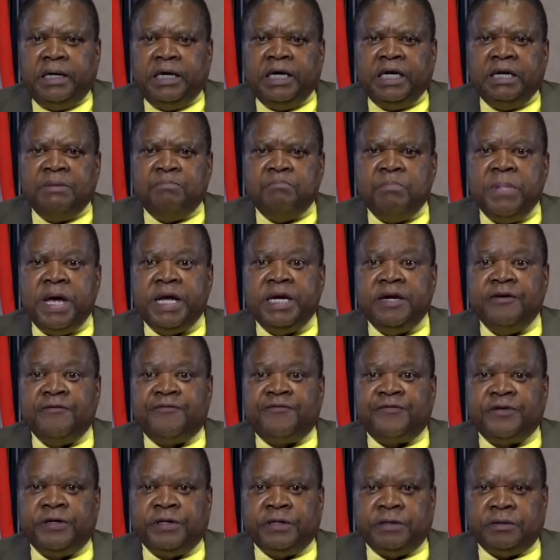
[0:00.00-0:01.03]
in many
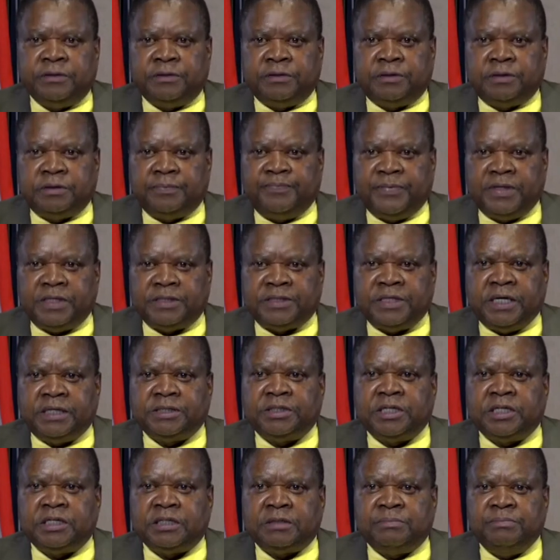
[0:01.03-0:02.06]
fields,
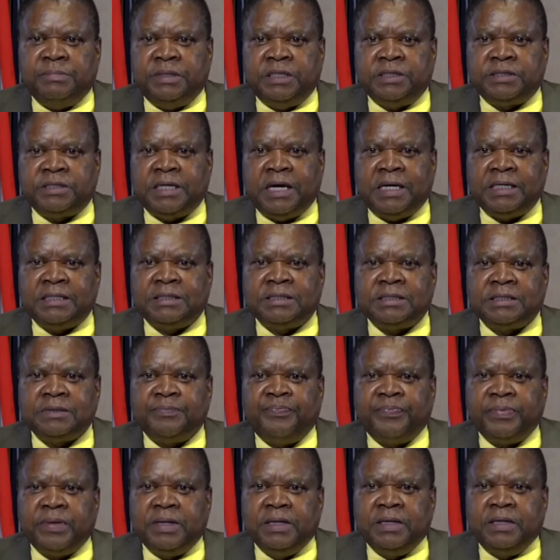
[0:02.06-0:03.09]
such as missiles,
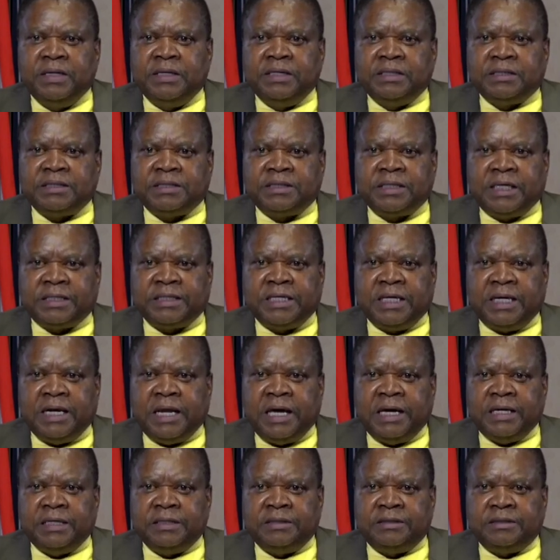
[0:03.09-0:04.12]

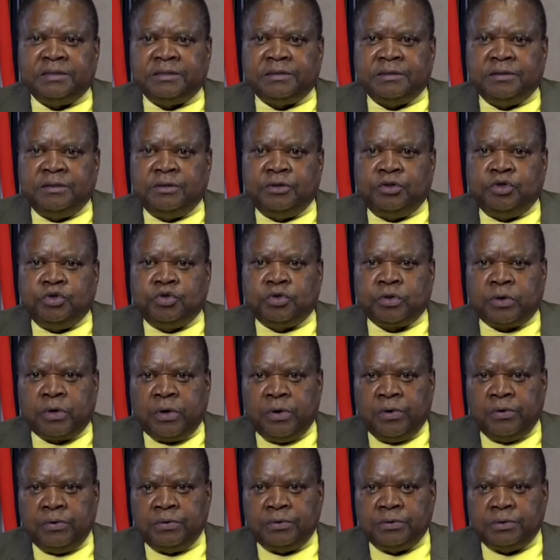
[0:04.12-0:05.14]
satellites,
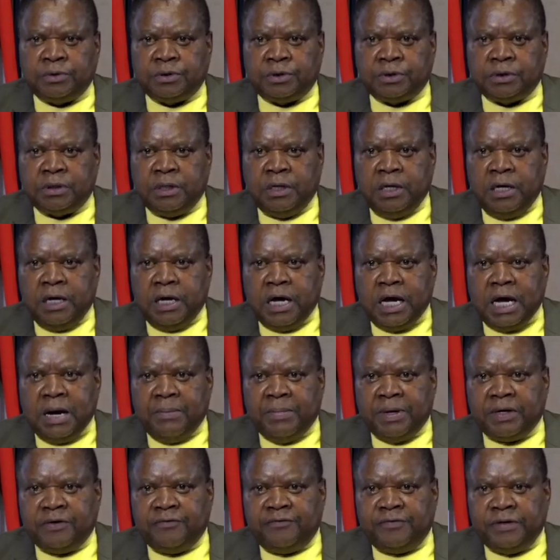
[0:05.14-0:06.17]
drones,
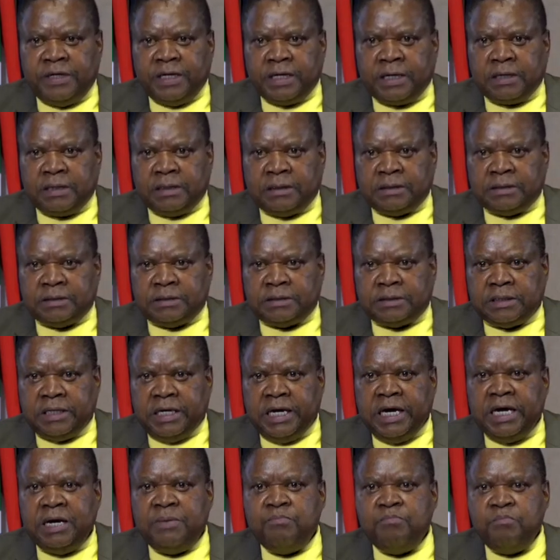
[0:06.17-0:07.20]
armored vehicles,
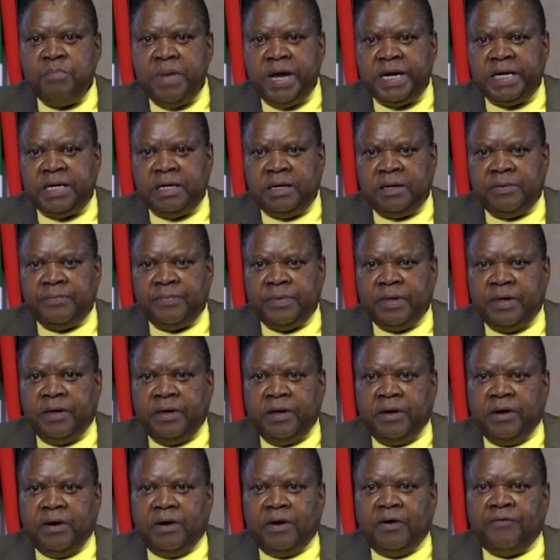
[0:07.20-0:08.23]
and many
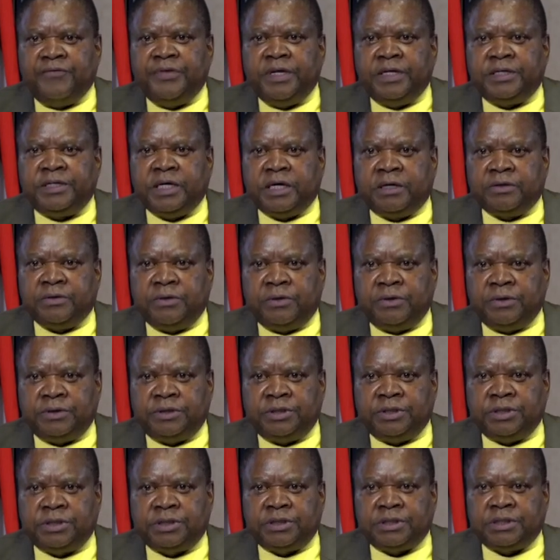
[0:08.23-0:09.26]
of the
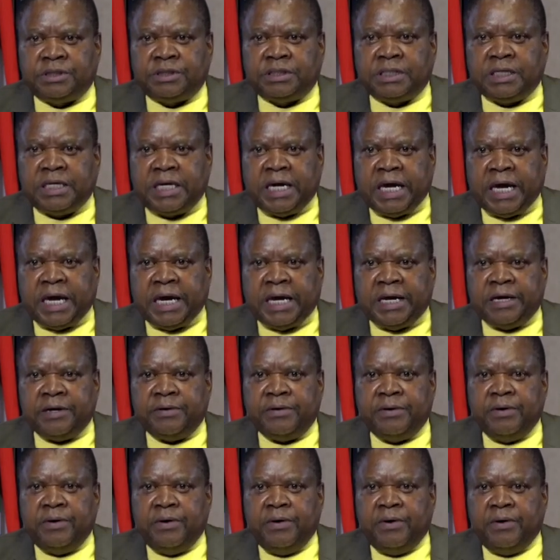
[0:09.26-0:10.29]
technologies
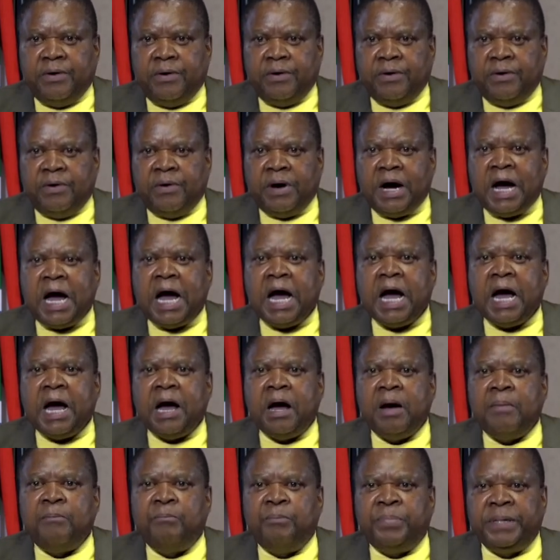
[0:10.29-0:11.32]
can or
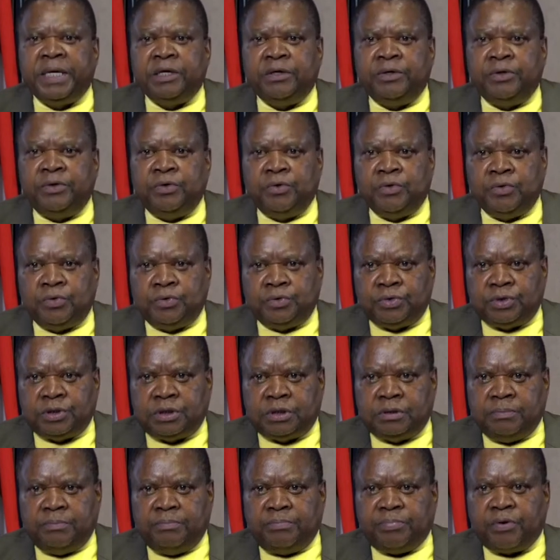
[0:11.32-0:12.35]
are being
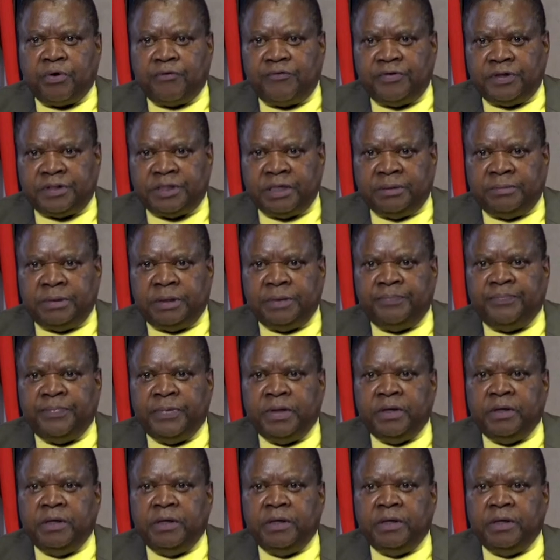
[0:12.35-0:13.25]
used profitably